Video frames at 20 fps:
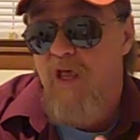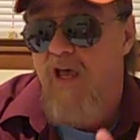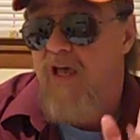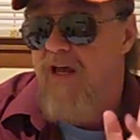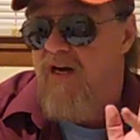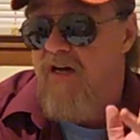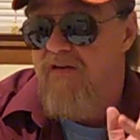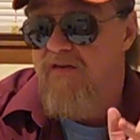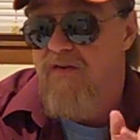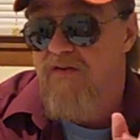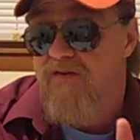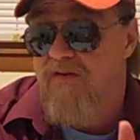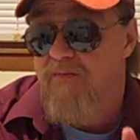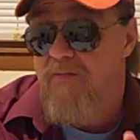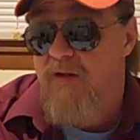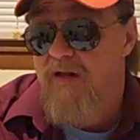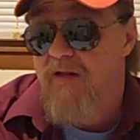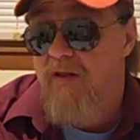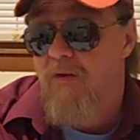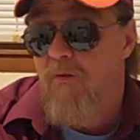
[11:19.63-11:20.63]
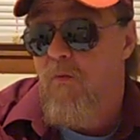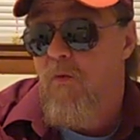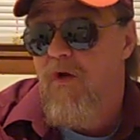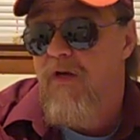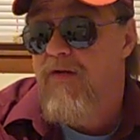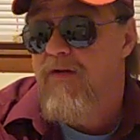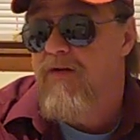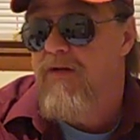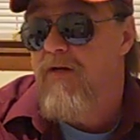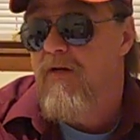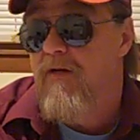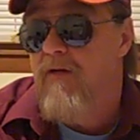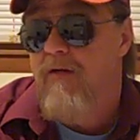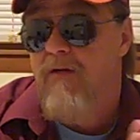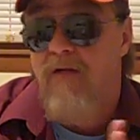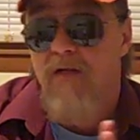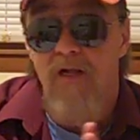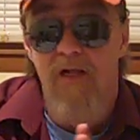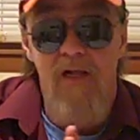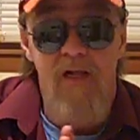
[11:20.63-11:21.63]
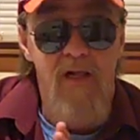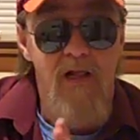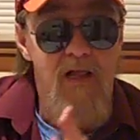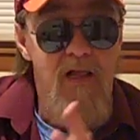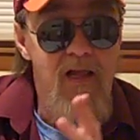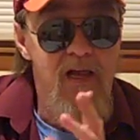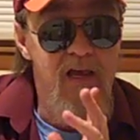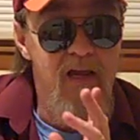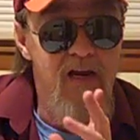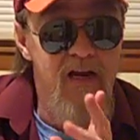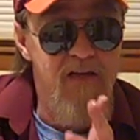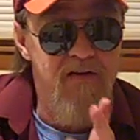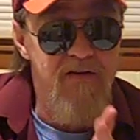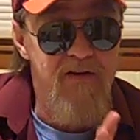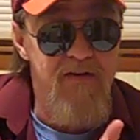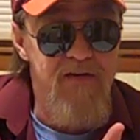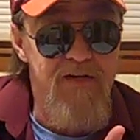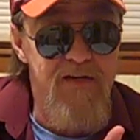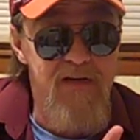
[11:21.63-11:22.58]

And it's a Smith & Wesson, and it's a